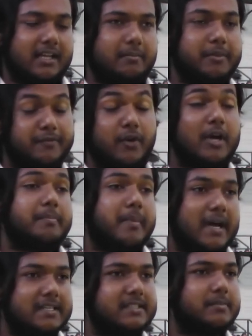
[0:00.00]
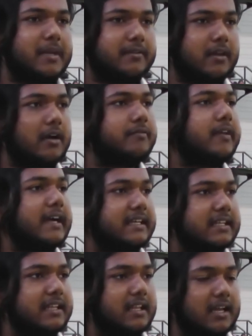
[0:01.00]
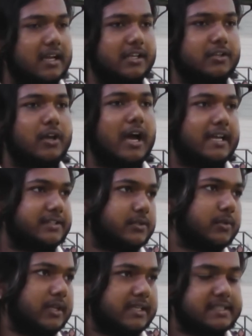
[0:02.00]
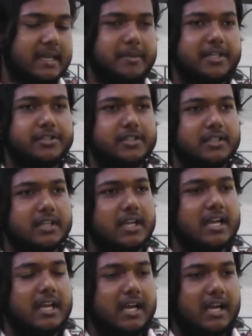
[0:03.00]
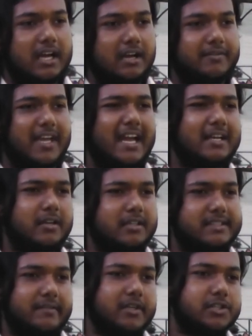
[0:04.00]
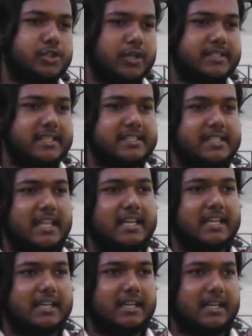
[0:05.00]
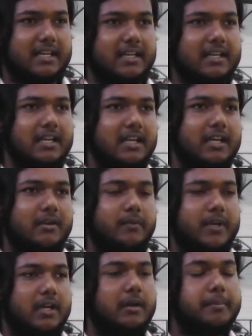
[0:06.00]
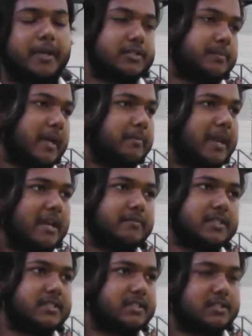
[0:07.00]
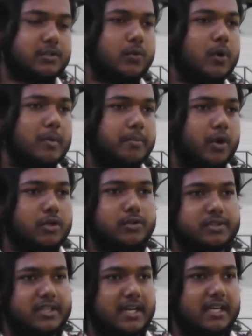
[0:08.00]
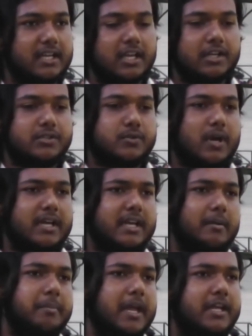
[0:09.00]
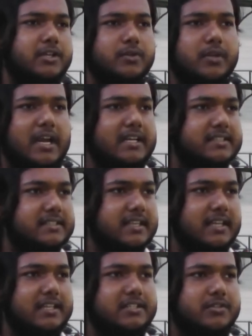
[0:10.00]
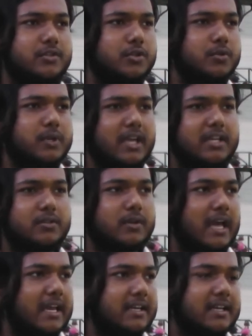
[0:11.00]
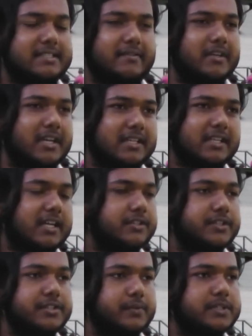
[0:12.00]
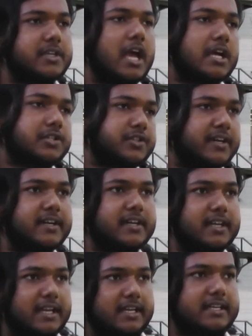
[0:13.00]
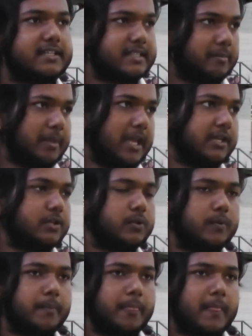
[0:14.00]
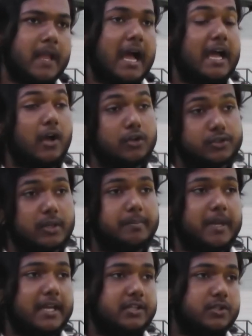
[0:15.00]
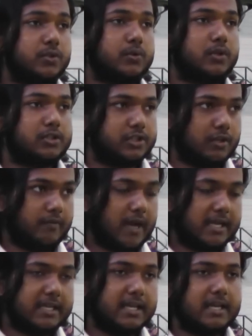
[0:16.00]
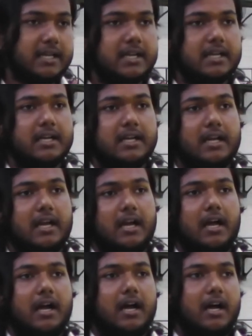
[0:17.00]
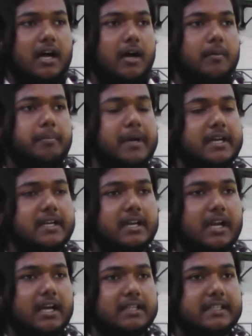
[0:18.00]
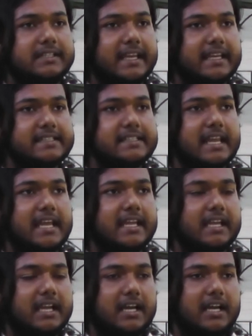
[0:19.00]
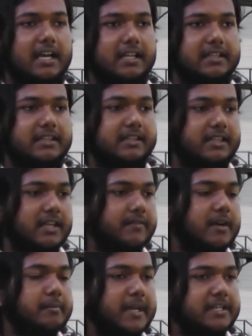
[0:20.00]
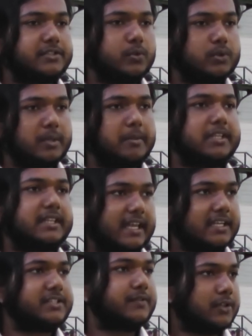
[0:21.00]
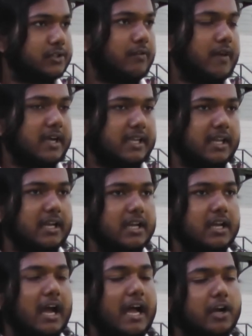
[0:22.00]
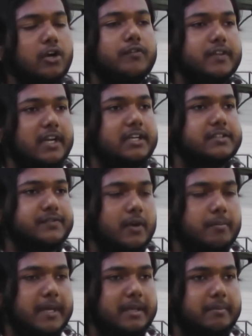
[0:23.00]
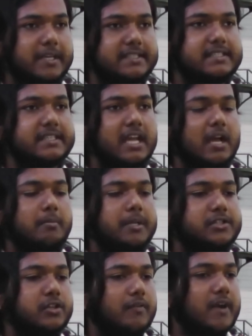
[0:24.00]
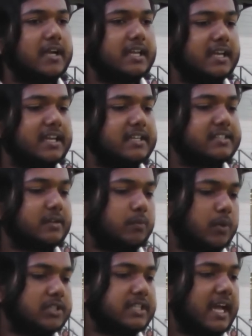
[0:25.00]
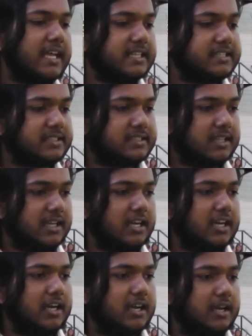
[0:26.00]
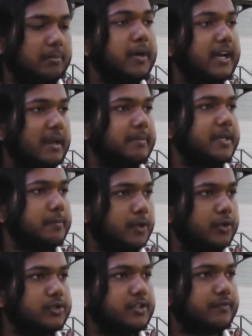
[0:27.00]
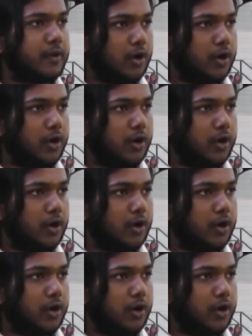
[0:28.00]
before I passed my final, high school examination, we had several choices, because my plan was to go abroad to study. So I applied to United States, to UK, to Canada, several other countries, which generally Indians apply to. Mm-hmm. I also applied to Slovakia. The thing is, there were many suitable things for Slovakia. I got offer letters from many places, but Slovakia is the world's highest per capita producer for